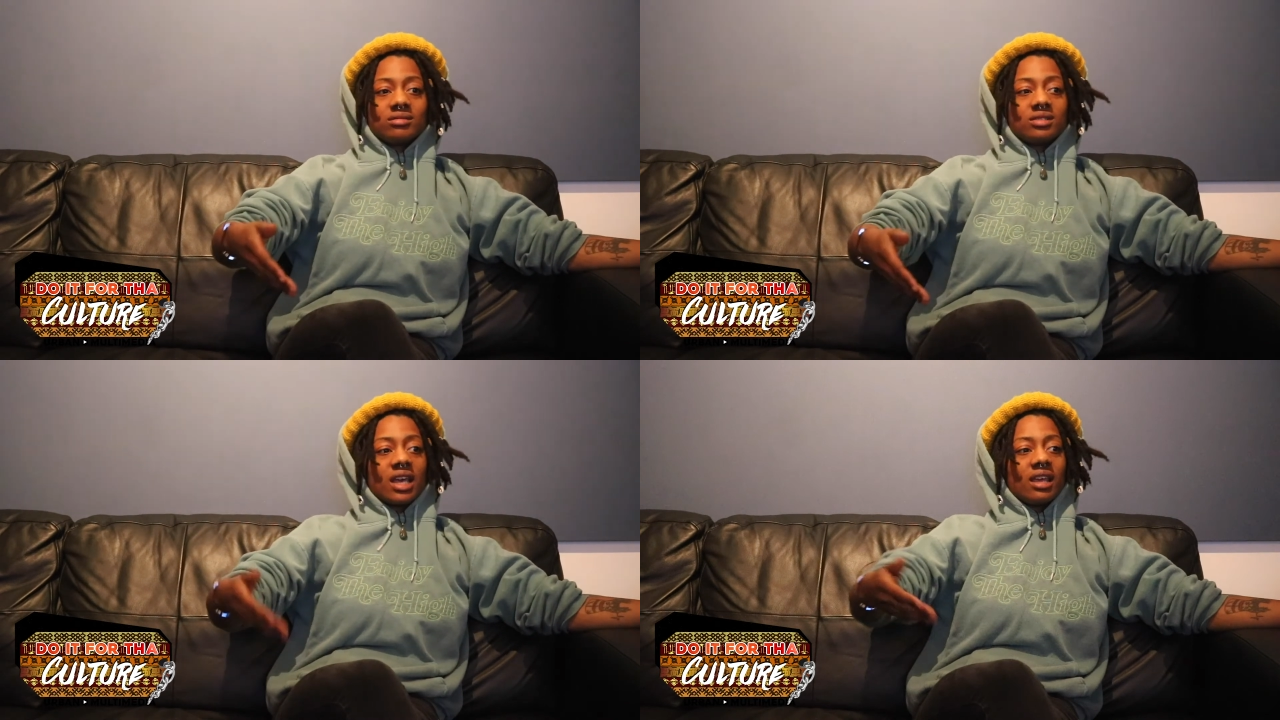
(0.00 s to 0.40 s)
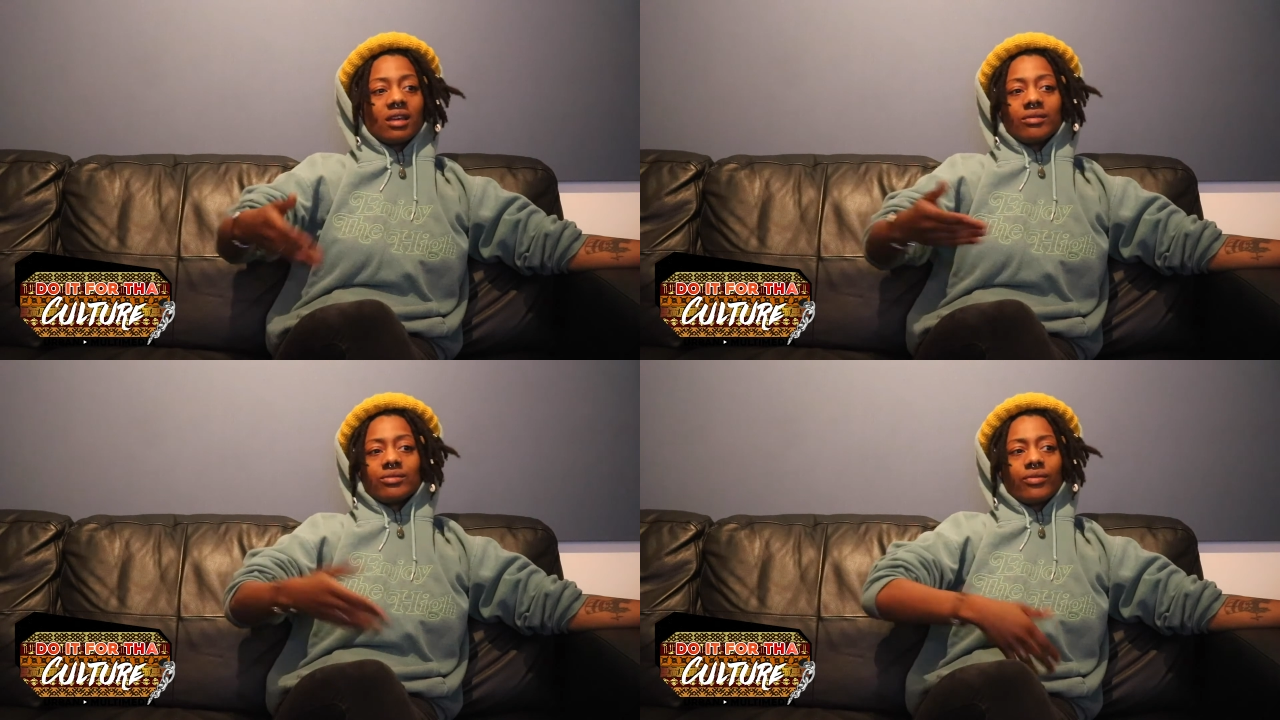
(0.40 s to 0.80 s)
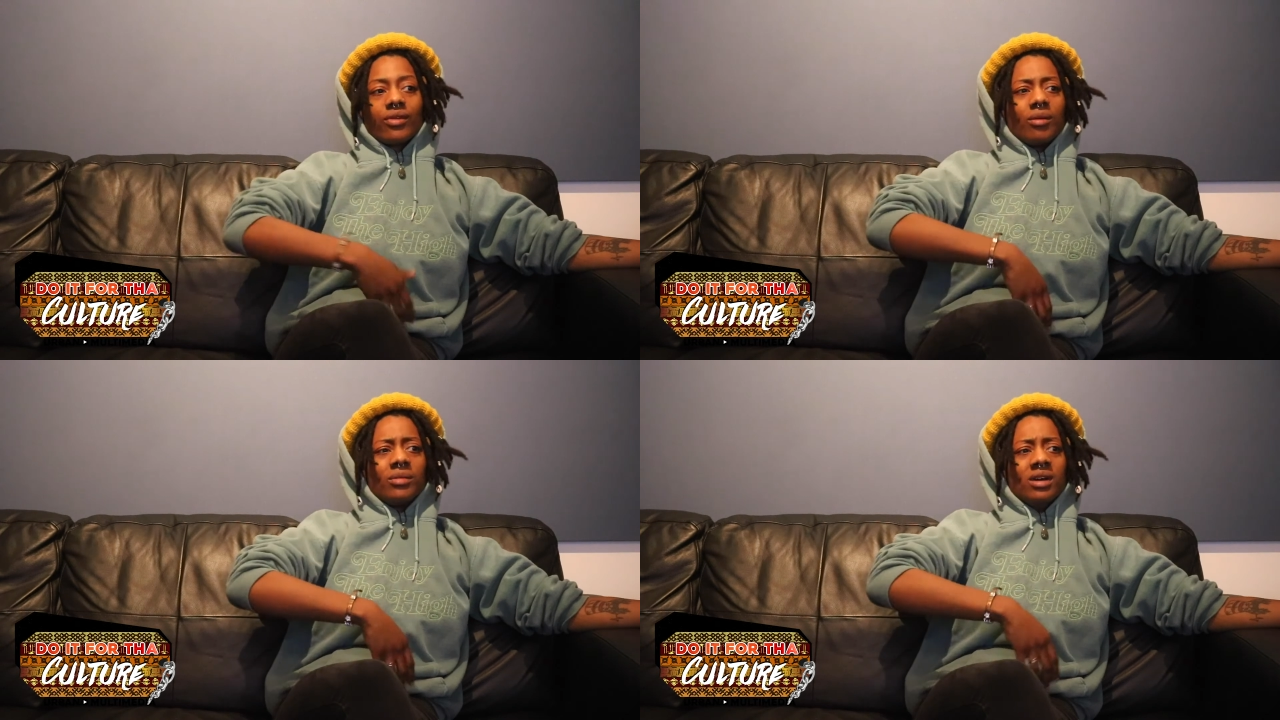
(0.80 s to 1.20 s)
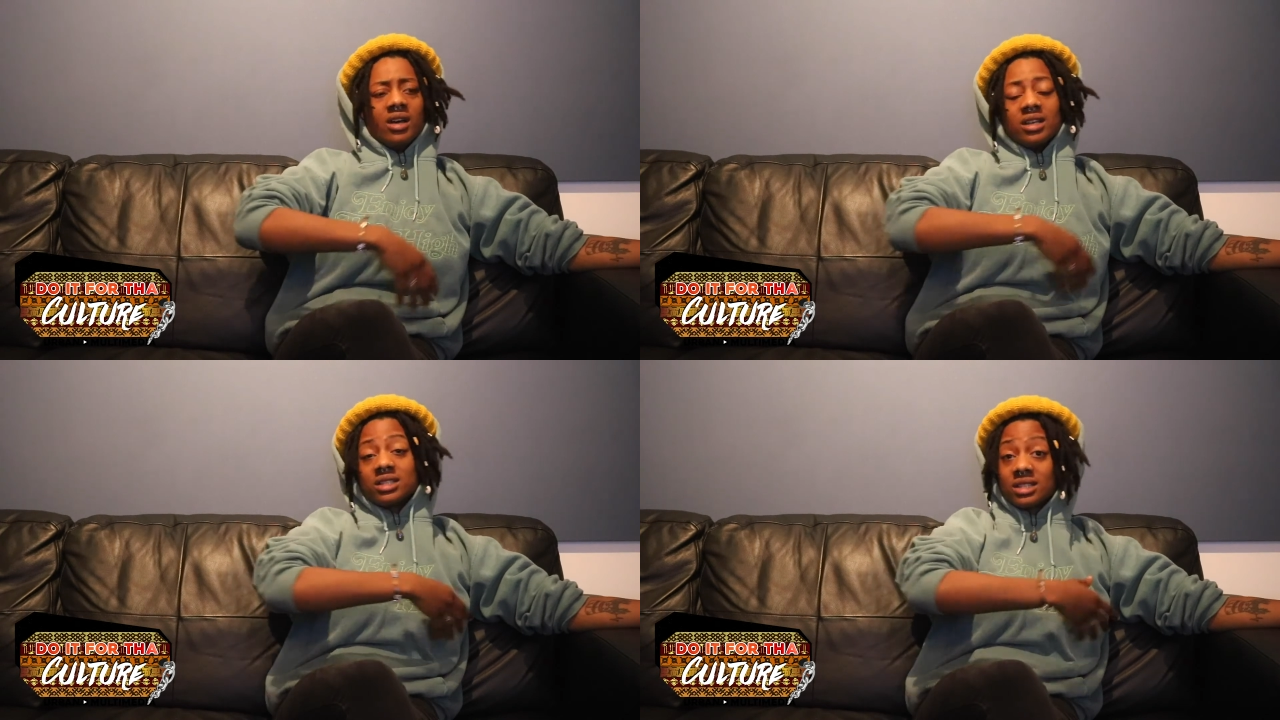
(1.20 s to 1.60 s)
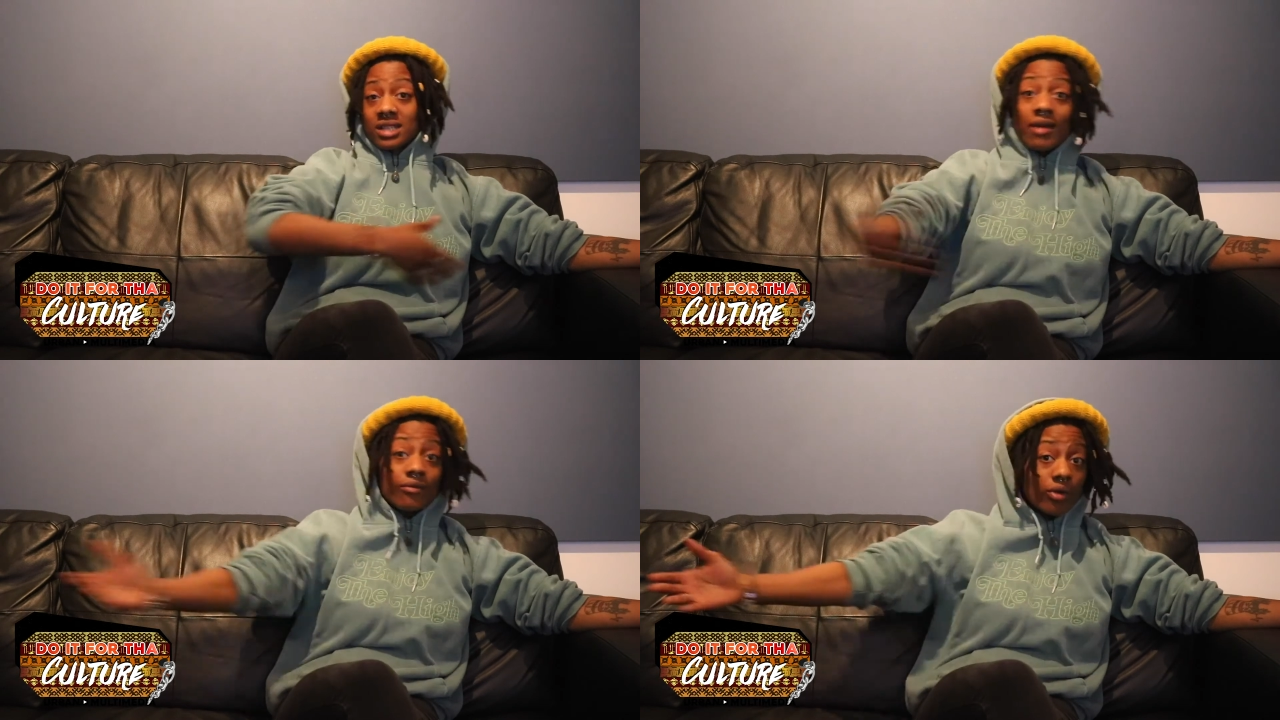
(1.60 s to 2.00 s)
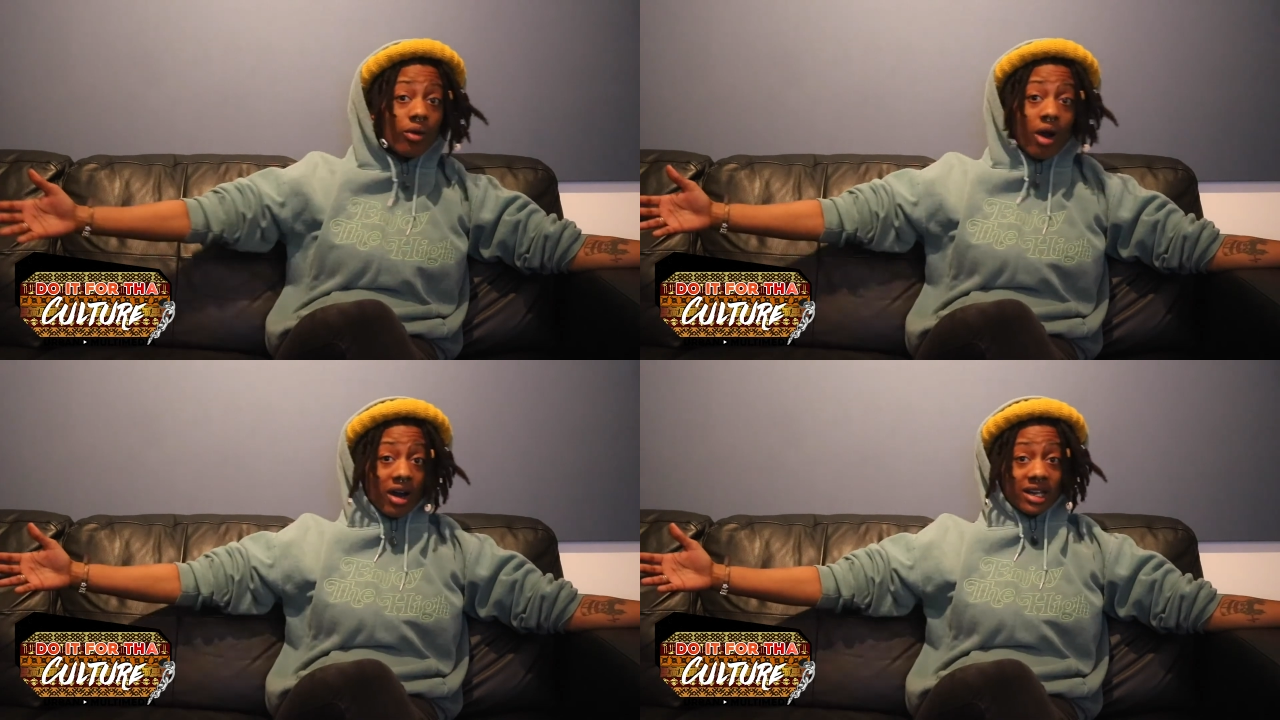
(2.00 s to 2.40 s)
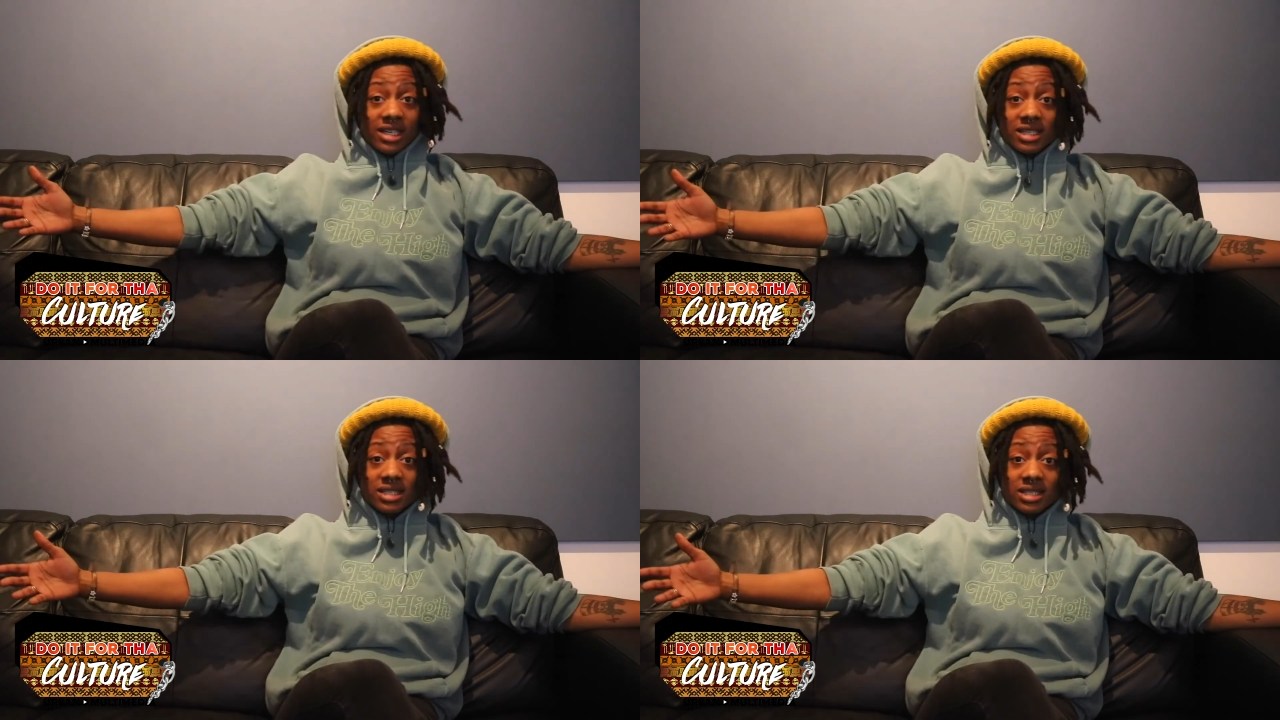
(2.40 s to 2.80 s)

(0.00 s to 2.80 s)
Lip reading: taken from several artists.